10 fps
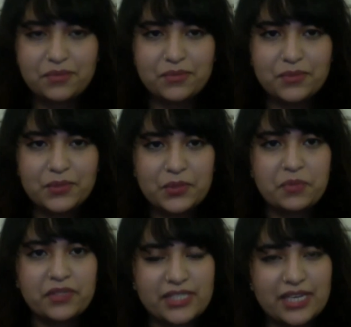
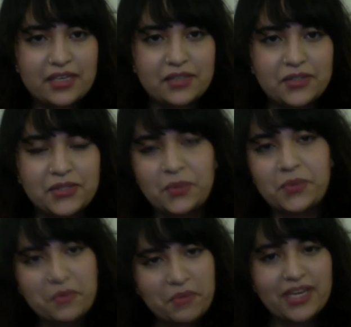super set in stone
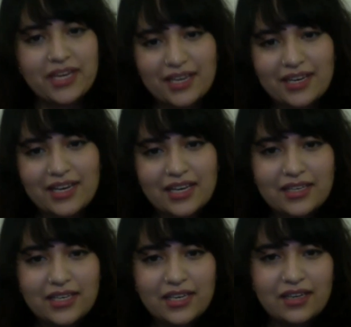in my head at
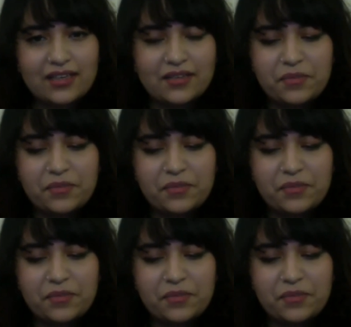uh,